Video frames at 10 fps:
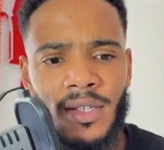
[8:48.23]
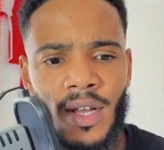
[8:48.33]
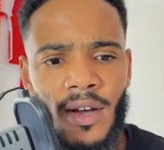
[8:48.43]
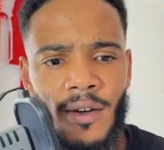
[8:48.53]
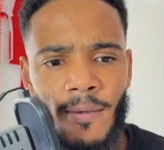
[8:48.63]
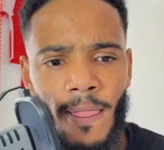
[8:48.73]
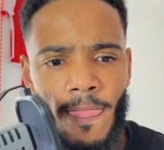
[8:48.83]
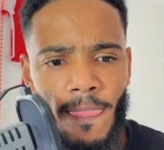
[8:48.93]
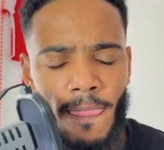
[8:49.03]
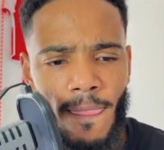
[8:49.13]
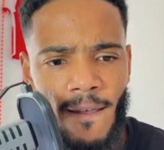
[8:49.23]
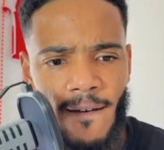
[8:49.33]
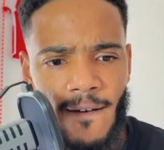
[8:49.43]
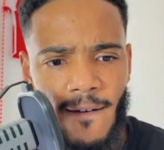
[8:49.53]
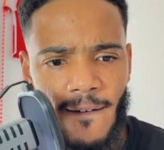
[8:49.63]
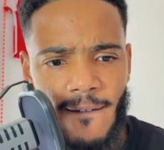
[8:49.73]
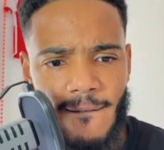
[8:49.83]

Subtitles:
that uh,